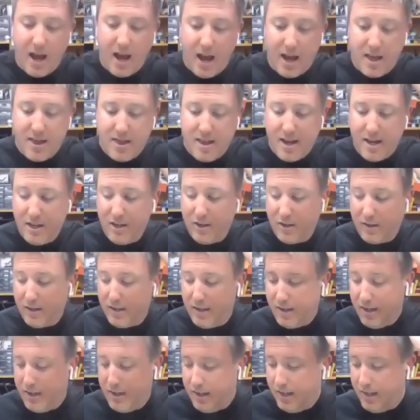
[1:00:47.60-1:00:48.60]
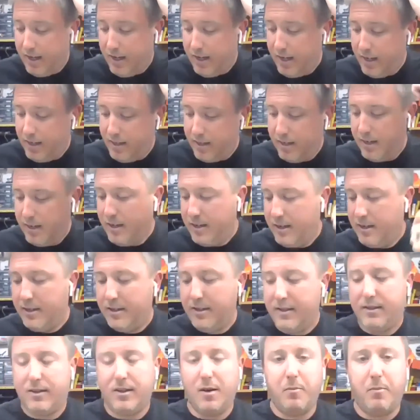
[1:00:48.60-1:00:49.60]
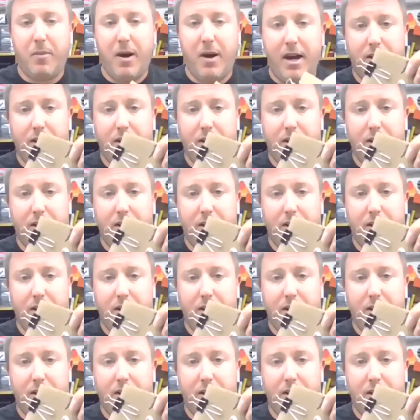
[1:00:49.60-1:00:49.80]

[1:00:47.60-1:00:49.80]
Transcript: And then you're going to need some